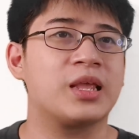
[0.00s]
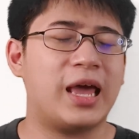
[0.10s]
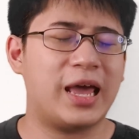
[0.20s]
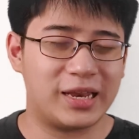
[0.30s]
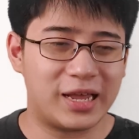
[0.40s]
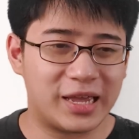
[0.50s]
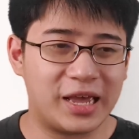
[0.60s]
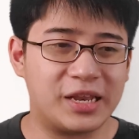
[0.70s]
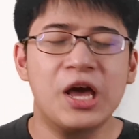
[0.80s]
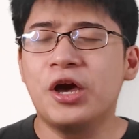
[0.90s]
And
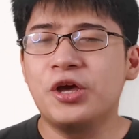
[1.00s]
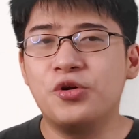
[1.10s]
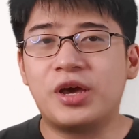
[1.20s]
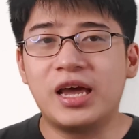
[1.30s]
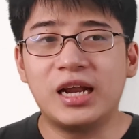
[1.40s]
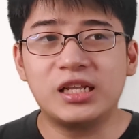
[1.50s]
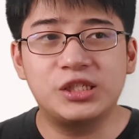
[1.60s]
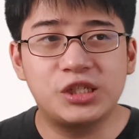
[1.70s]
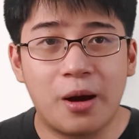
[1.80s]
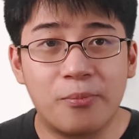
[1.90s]
again, you cannot
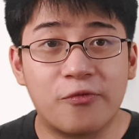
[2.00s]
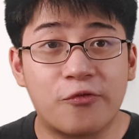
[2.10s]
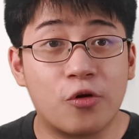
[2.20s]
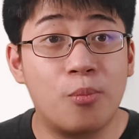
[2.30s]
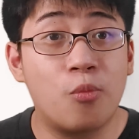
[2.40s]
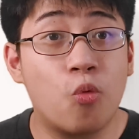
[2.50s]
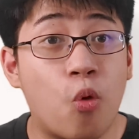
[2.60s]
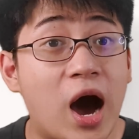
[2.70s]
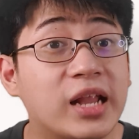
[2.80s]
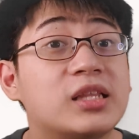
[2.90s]
jump from
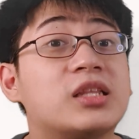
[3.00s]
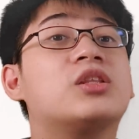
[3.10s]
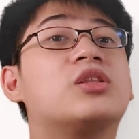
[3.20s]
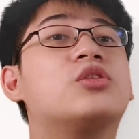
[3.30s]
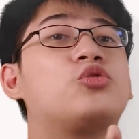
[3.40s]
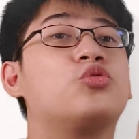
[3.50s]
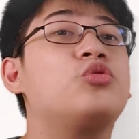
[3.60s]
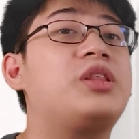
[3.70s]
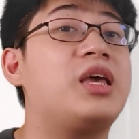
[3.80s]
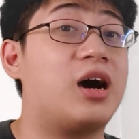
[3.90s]
one
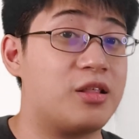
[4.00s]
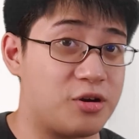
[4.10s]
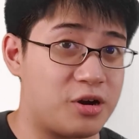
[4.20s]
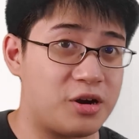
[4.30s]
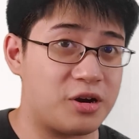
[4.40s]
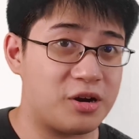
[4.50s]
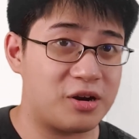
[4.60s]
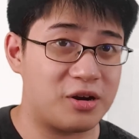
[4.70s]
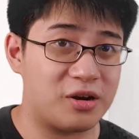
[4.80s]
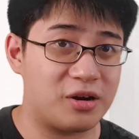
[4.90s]
to the other.
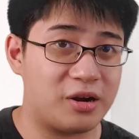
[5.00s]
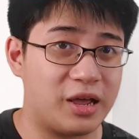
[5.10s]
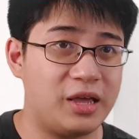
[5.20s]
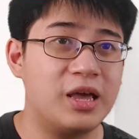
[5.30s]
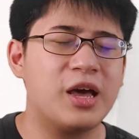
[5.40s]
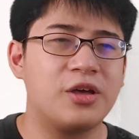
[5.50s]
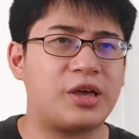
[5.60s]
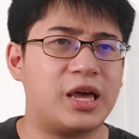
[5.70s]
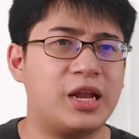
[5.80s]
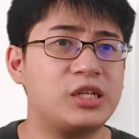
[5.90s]
Okay? You
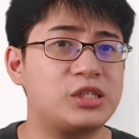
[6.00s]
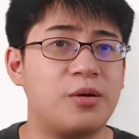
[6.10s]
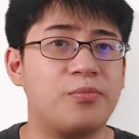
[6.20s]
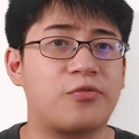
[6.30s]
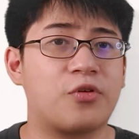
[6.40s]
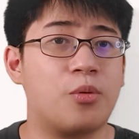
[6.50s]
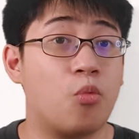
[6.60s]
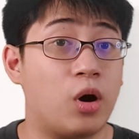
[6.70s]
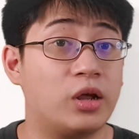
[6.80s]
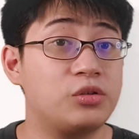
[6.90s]
cannot jump from
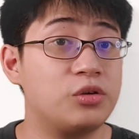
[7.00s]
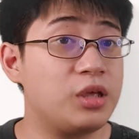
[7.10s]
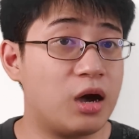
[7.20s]
one to the